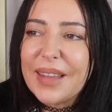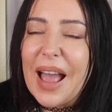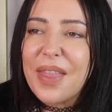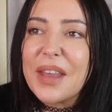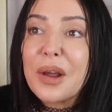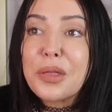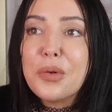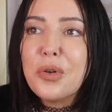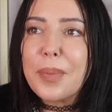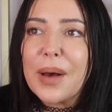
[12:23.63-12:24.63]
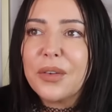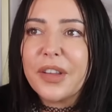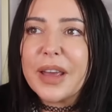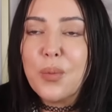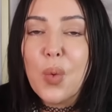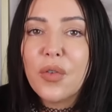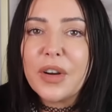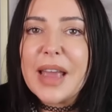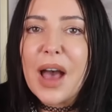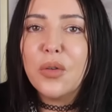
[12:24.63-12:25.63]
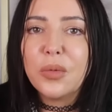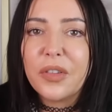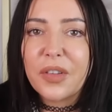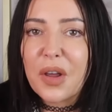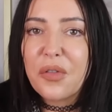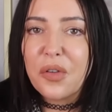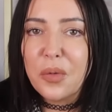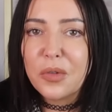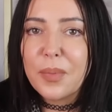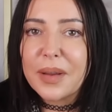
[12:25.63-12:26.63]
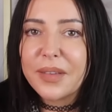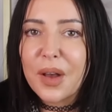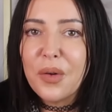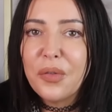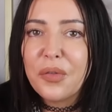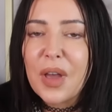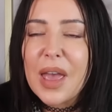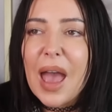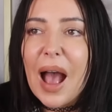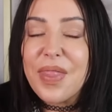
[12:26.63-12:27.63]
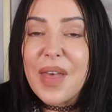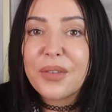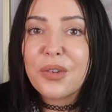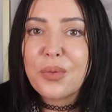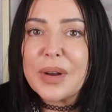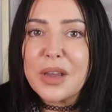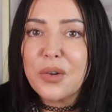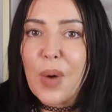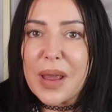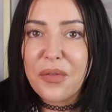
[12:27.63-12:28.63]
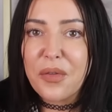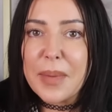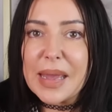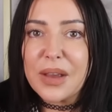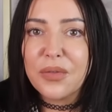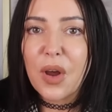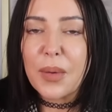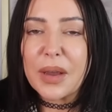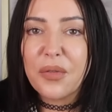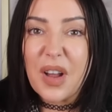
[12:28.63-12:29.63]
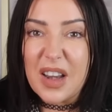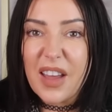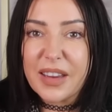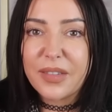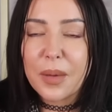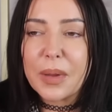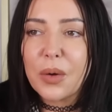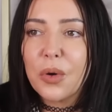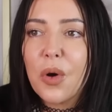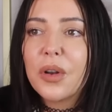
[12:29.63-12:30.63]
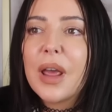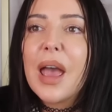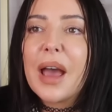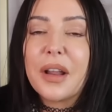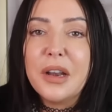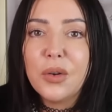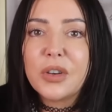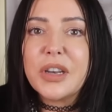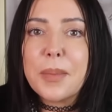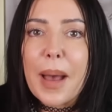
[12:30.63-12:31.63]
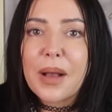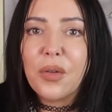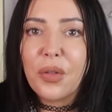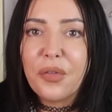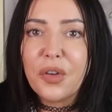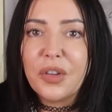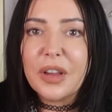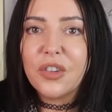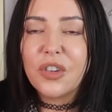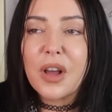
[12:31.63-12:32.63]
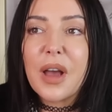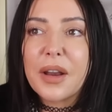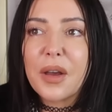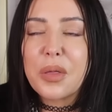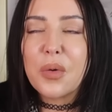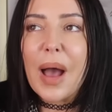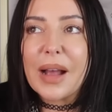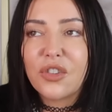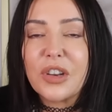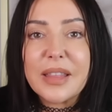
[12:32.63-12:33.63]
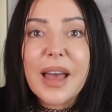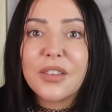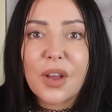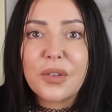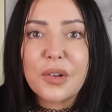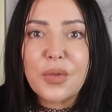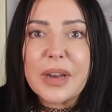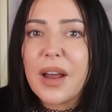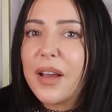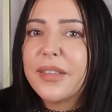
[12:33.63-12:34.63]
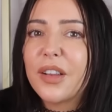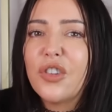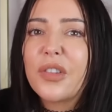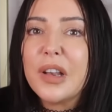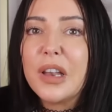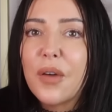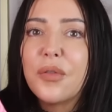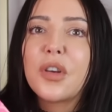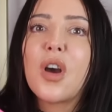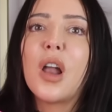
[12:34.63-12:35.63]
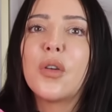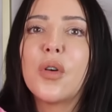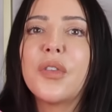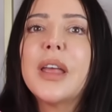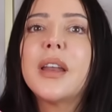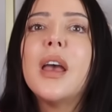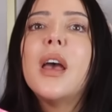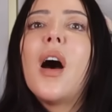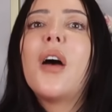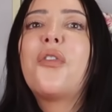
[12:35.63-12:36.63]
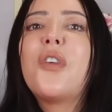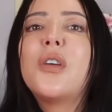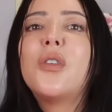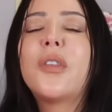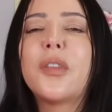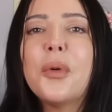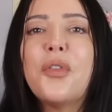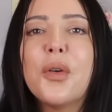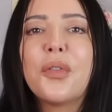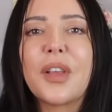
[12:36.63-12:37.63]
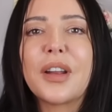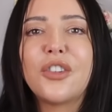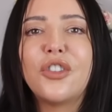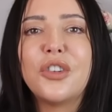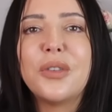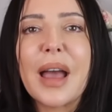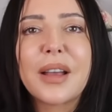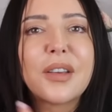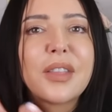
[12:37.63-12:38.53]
And then I thought about it, and what really helped is that I filmed myself, and that's a really good way for me of knowing if I like something or not. And I looked at it back on the footage, and I thought, actually, that does look really nice. I just love the colour of it. I feel some of you have said I should do that